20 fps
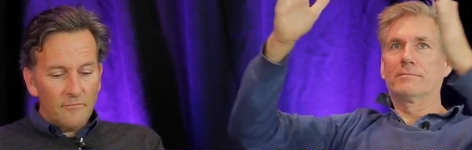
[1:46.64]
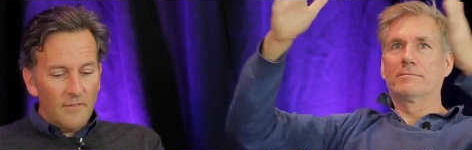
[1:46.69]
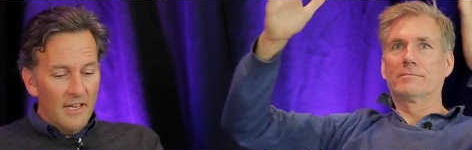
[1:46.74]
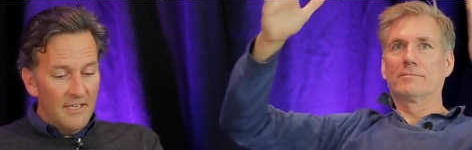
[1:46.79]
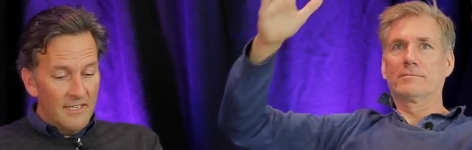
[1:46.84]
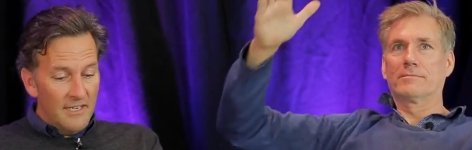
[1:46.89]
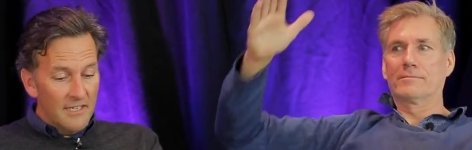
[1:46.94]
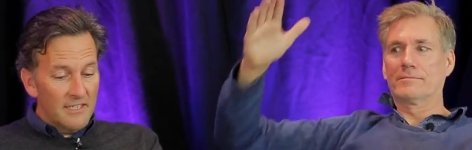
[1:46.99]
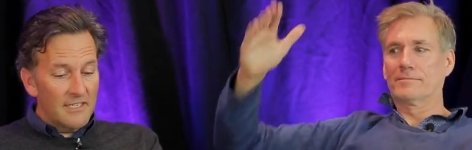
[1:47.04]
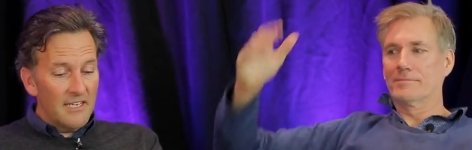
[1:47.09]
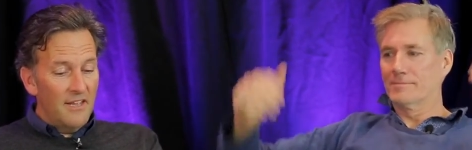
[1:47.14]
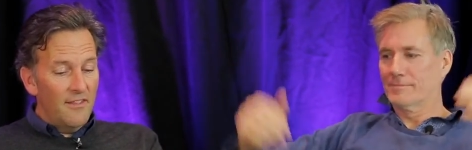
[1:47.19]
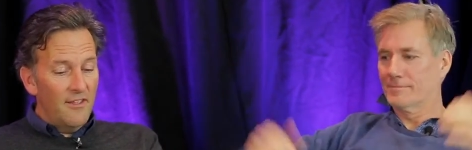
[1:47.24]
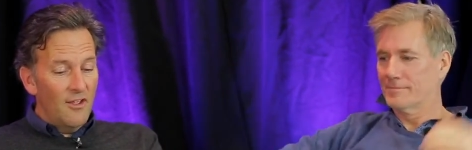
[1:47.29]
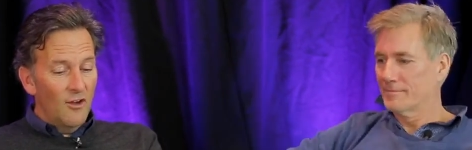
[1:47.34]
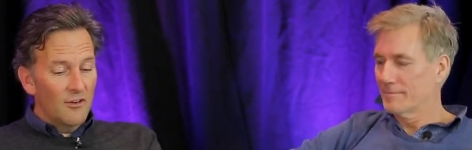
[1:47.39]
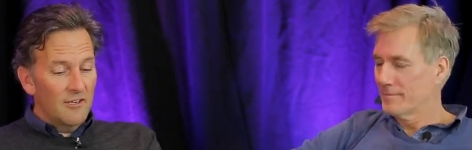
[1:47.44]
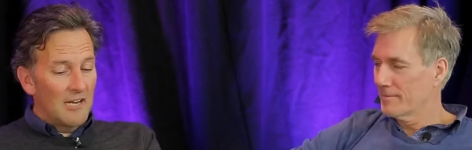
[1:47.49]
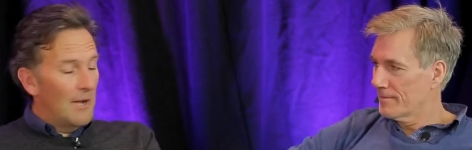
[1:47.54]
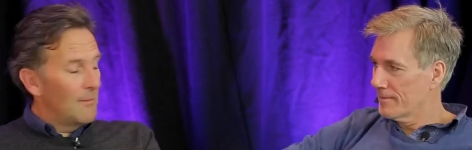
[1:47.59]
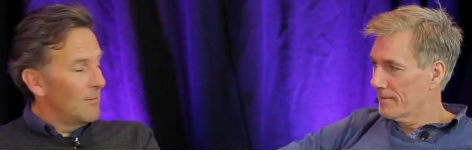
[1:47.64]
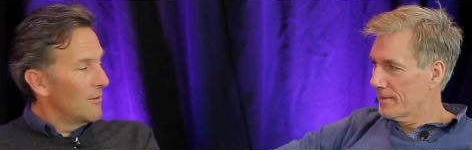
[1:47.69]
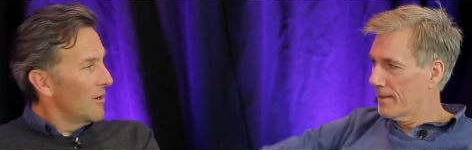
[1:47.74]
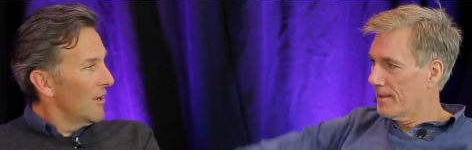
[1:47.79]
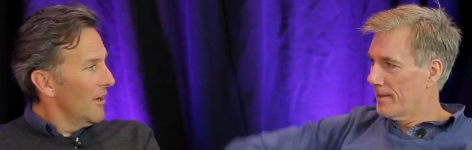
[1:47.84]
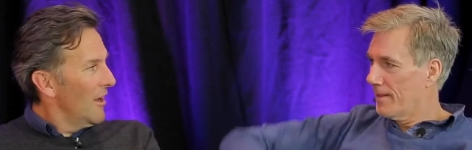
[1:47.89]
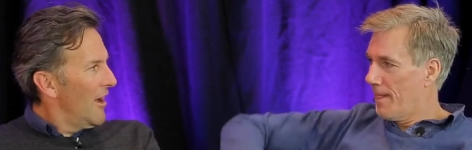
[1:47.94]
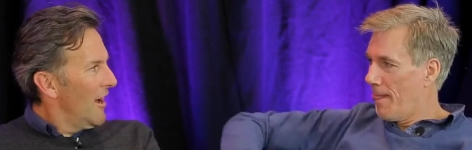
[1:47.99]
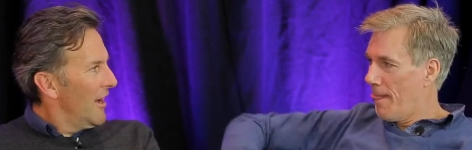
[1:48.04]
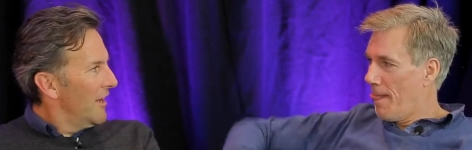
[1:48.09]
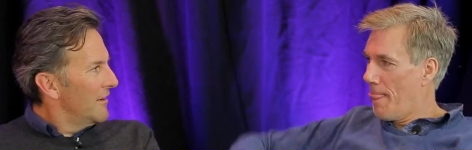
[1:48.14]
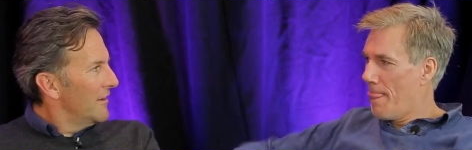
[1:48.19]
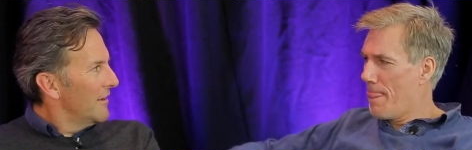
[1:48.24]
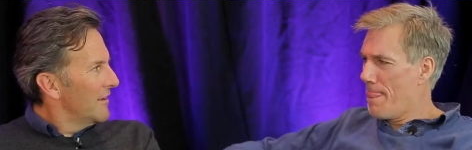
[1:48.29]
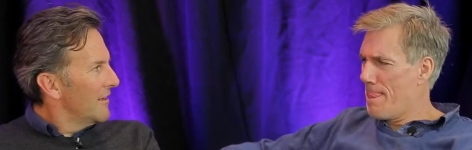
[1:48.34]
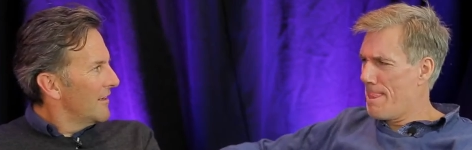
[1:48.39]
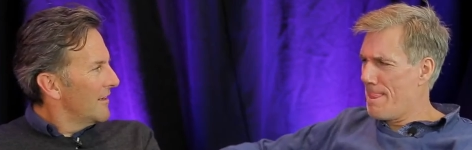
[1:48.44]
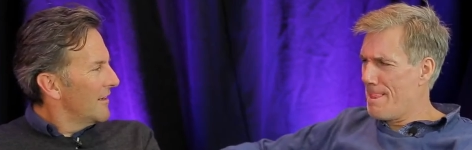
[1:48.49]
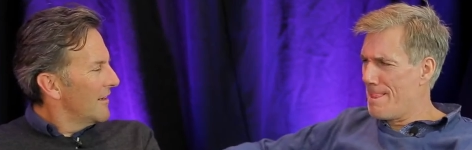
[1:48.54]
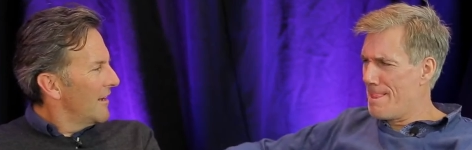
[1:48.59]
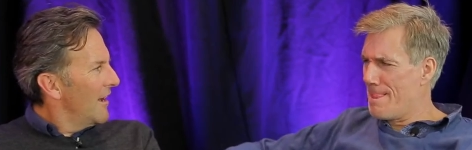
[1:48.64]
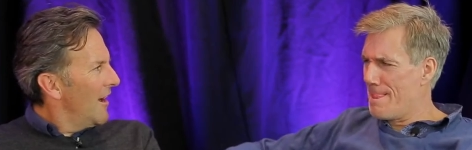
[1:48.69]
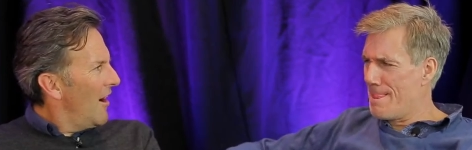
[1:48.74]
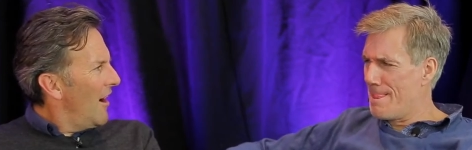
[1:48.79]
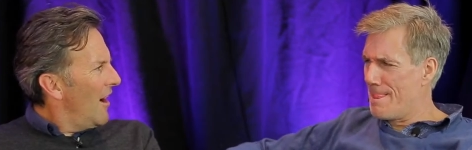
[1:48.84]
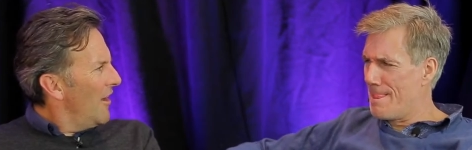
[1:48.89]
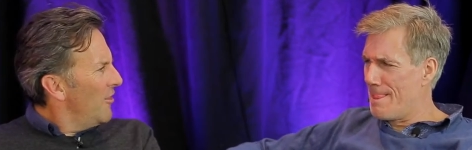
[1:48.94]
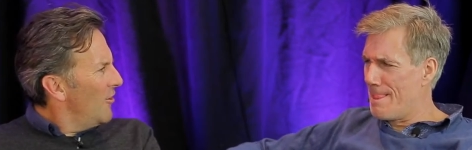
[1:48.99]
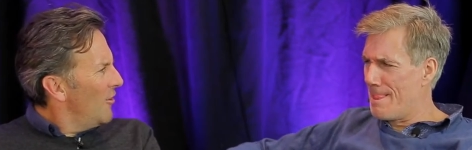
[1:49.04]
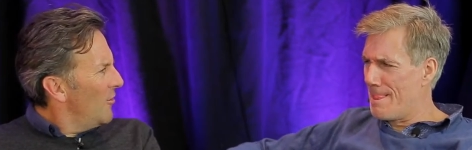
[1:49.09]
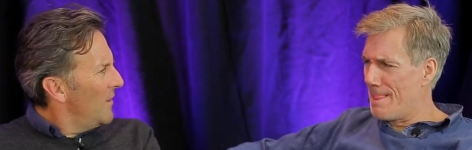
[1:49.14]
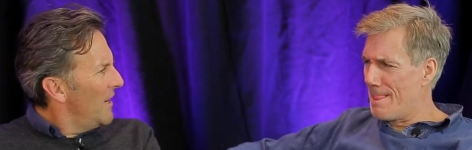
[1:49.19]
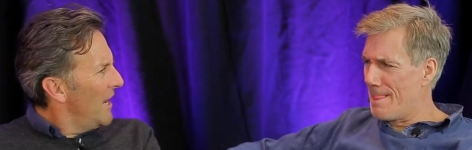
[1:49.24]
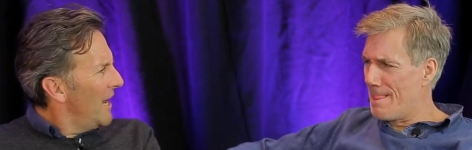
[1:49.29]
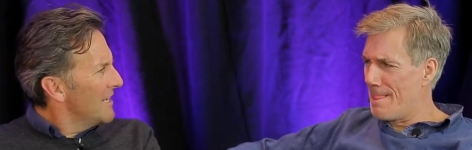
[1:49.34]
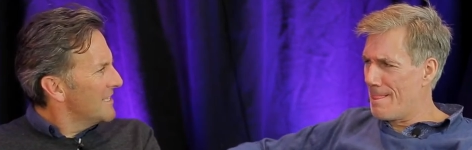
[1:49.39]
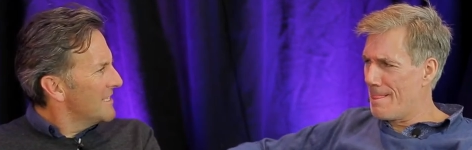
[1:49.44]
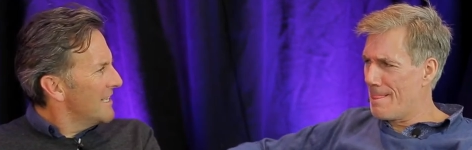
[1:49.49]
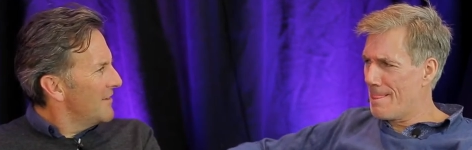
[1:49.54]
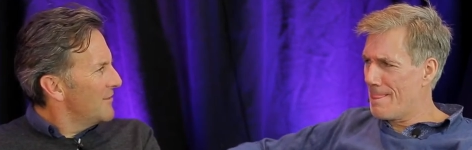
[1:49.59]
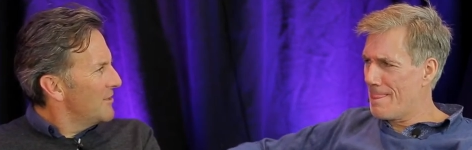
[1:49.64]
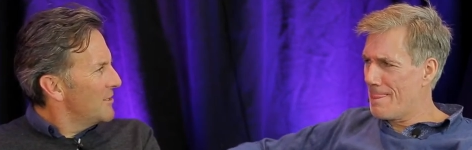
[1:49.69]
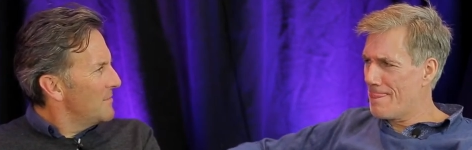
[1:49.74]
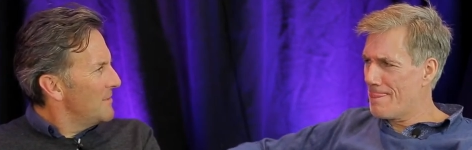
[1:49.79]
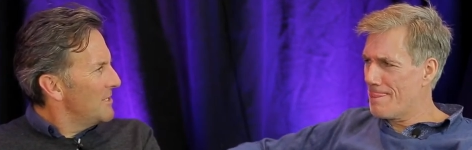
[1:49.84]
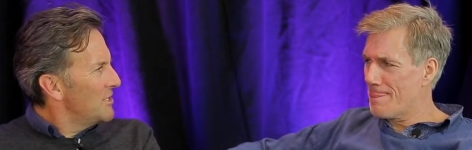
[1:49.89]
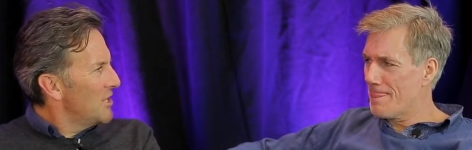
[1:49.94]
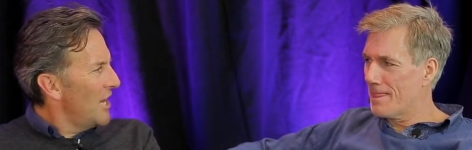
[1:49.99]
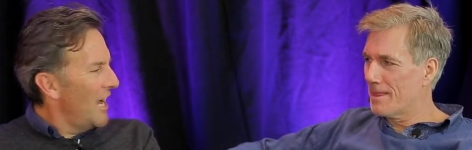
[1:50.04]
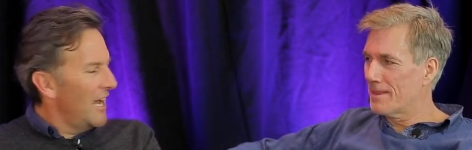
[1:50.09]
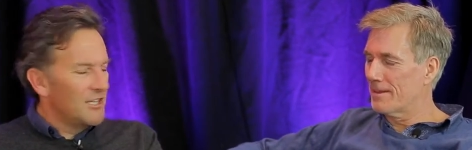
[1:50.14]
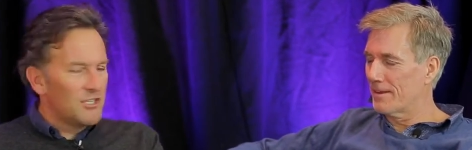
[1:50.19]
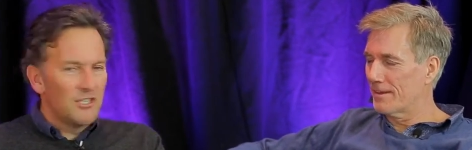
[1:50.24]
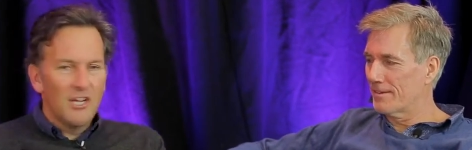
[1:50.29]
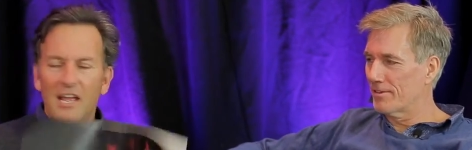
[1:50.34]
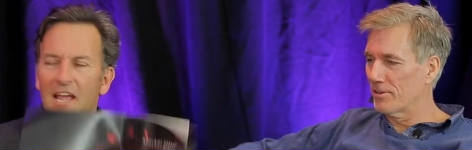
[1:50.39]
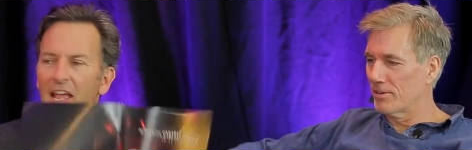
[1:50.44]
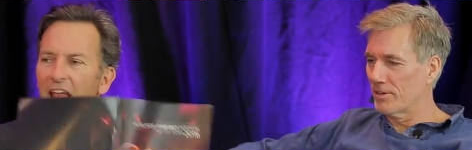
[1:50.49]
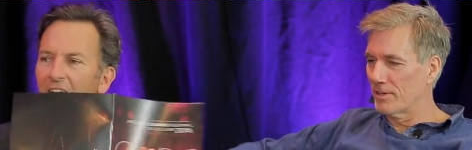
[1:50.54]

Speaker 1: It does say the odd couple collide. Mm. Should we oh, talk to the graphic to be changed?